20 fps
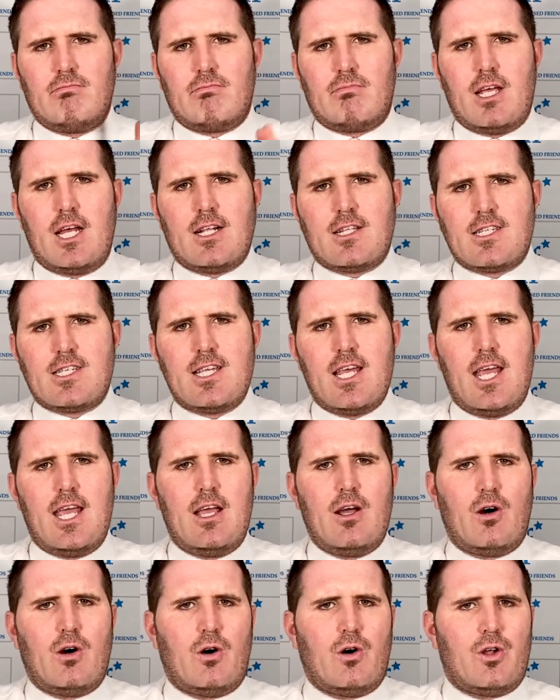guilty
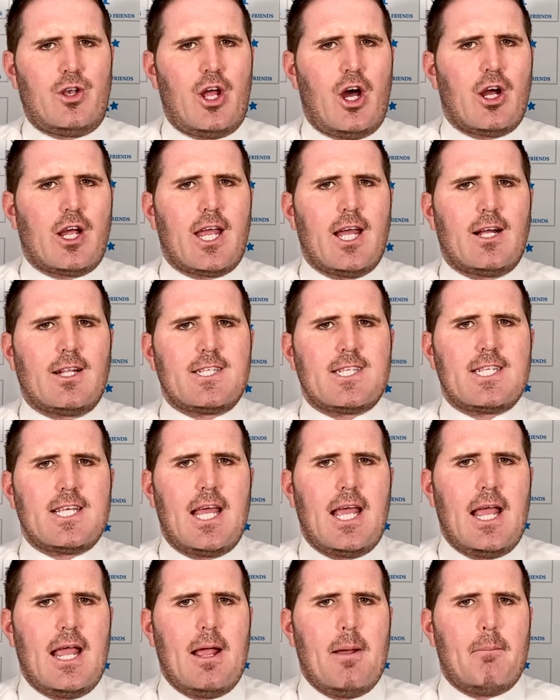or not
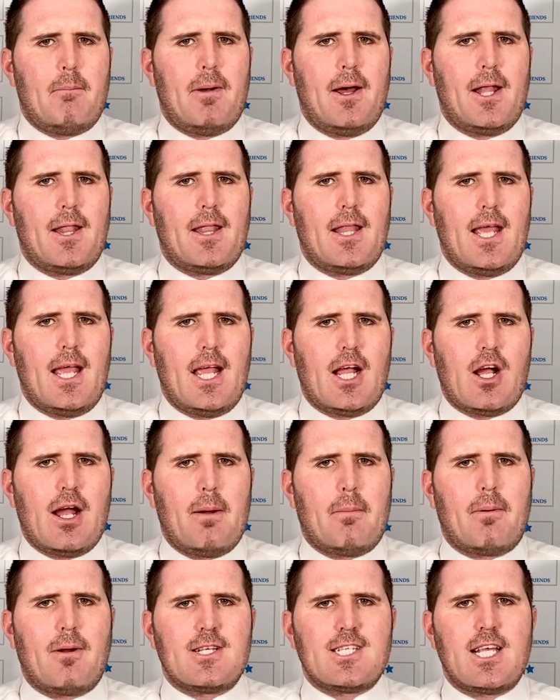guilty, but the Crown
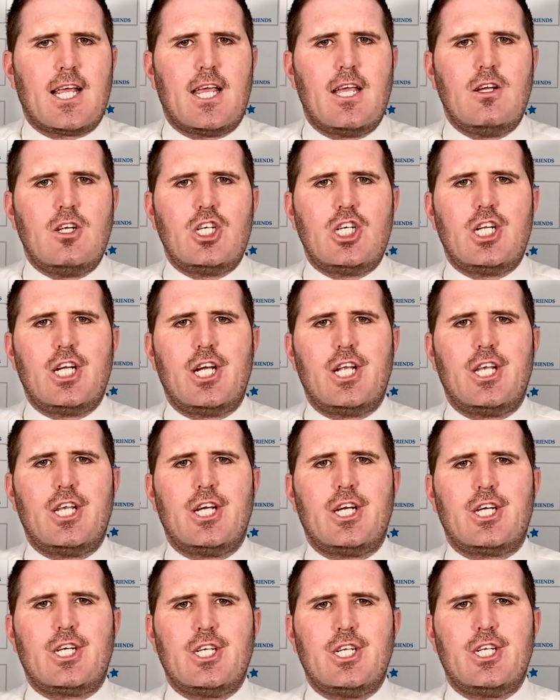prosecution
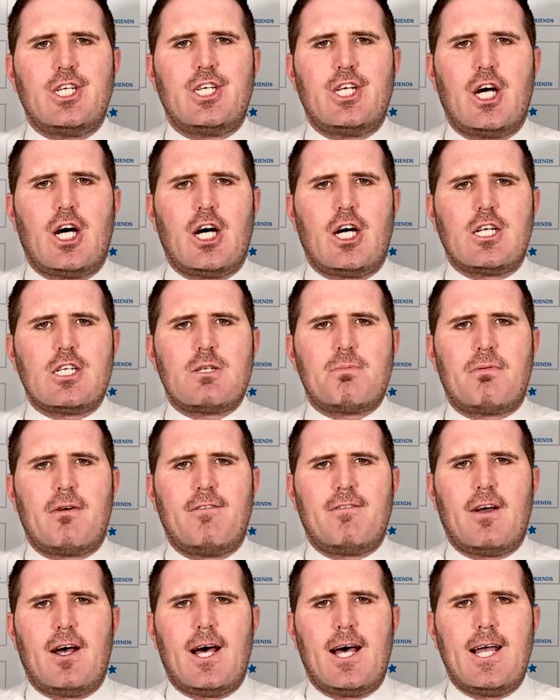could not
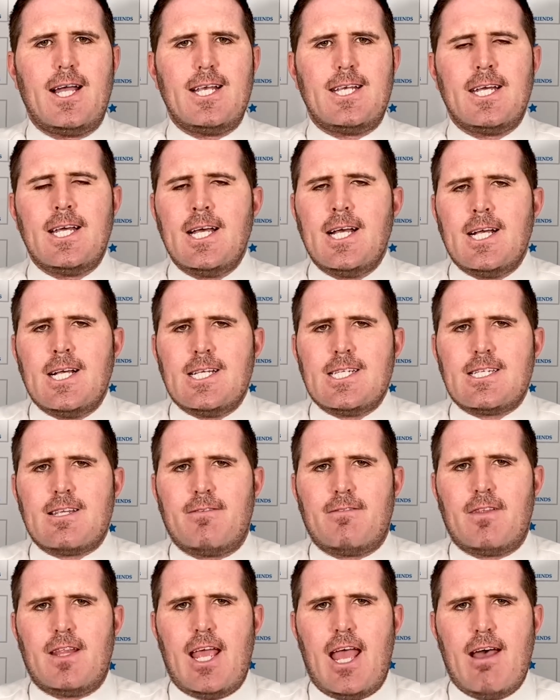provide
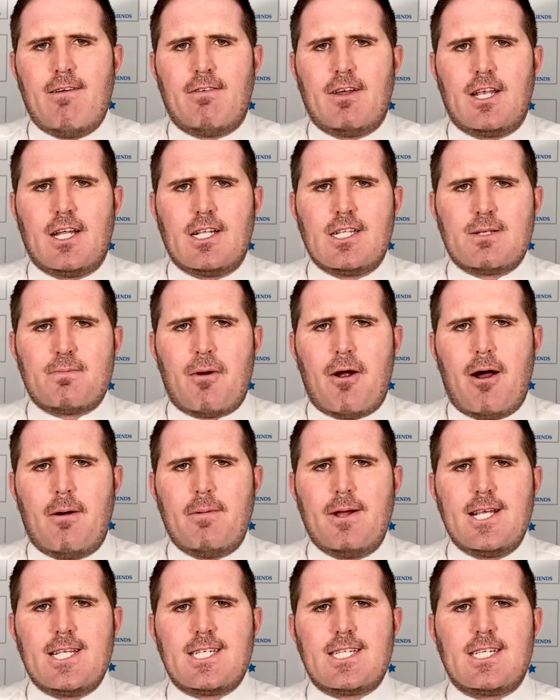the evidence
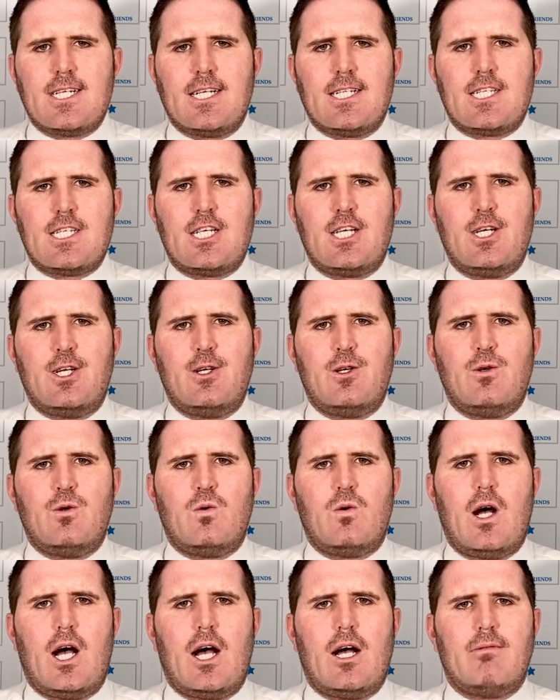promised
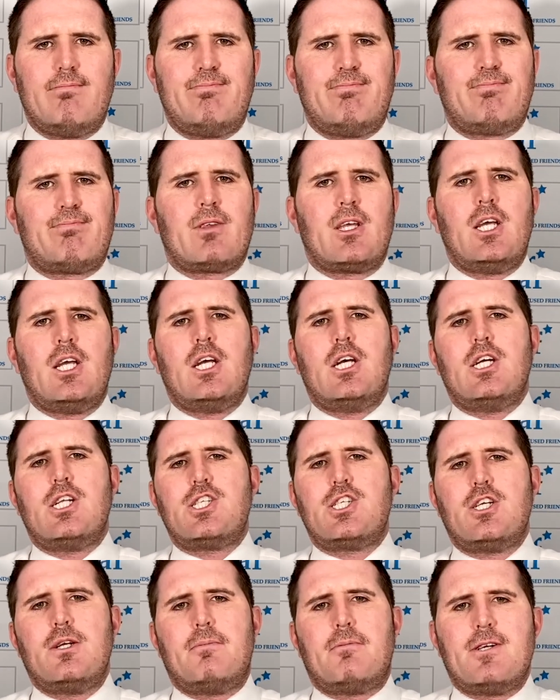to
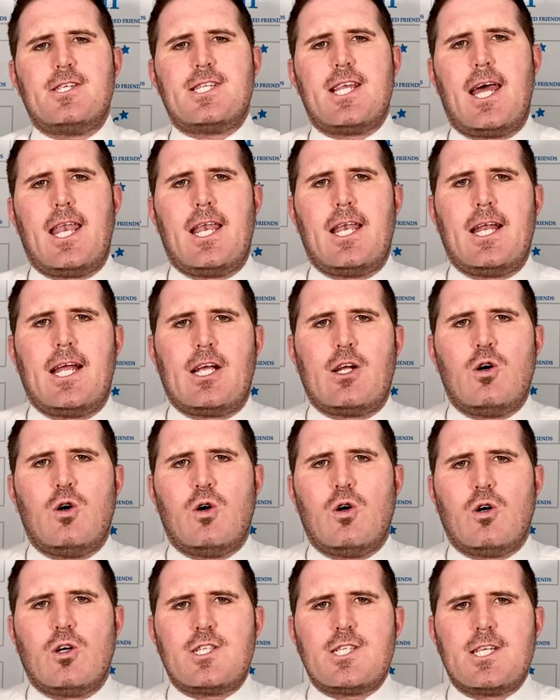to present it in
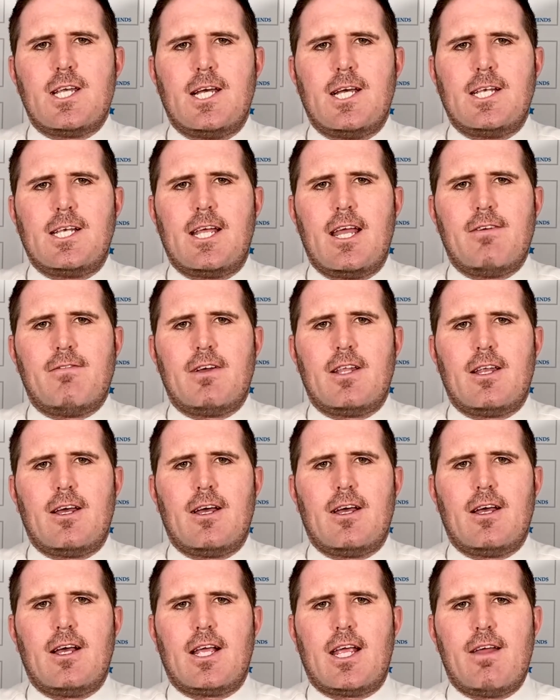court and give
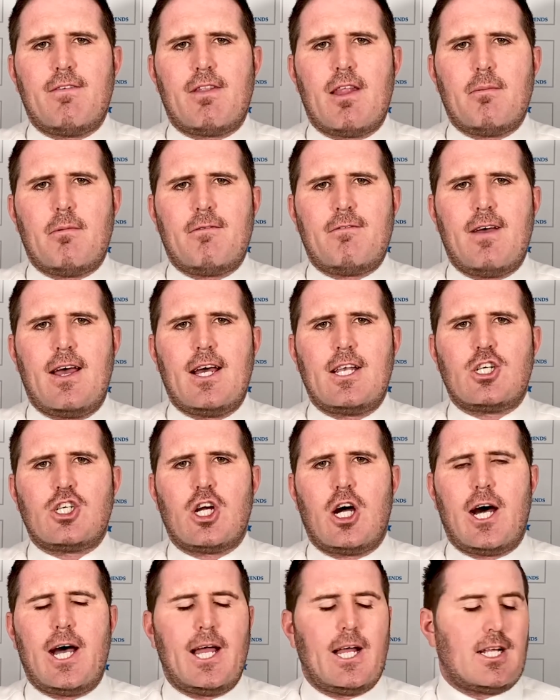them a fair
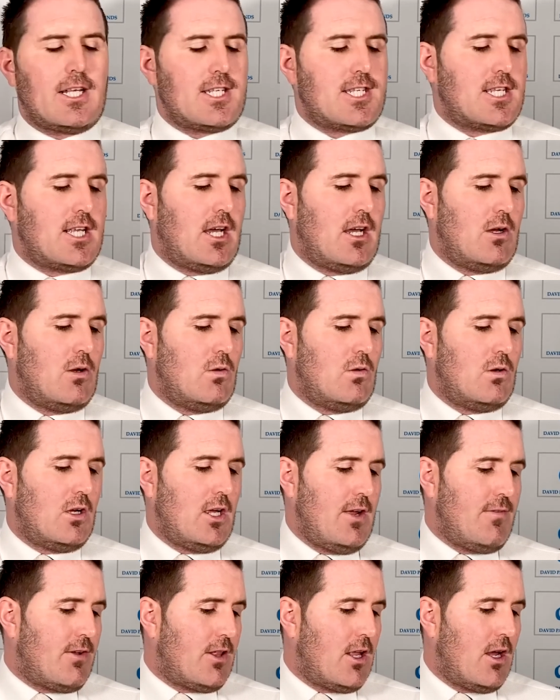trial. So
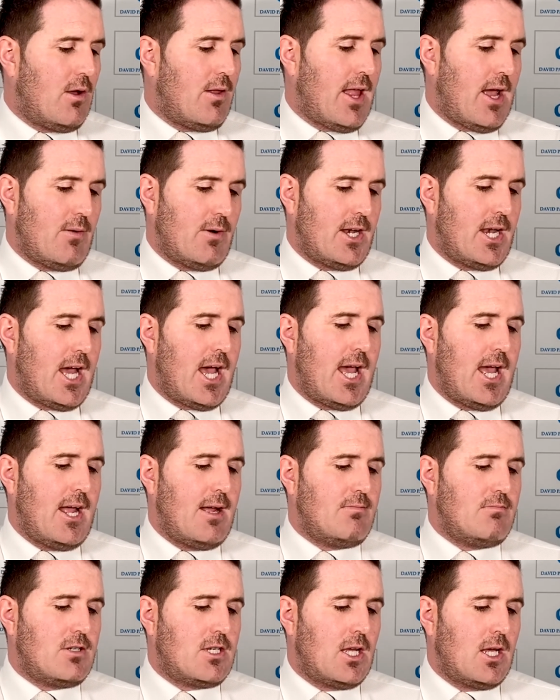even though they were
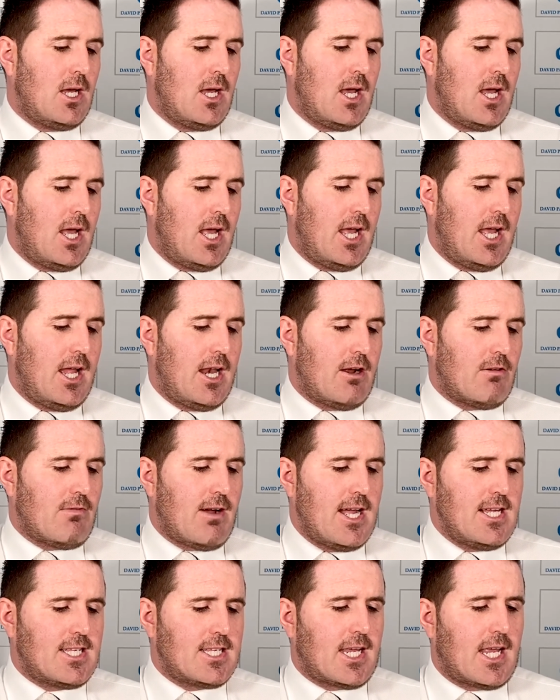named in a
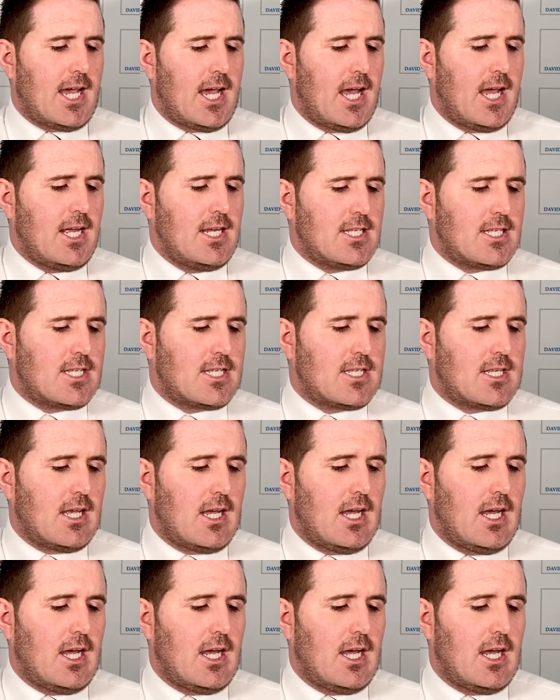race case,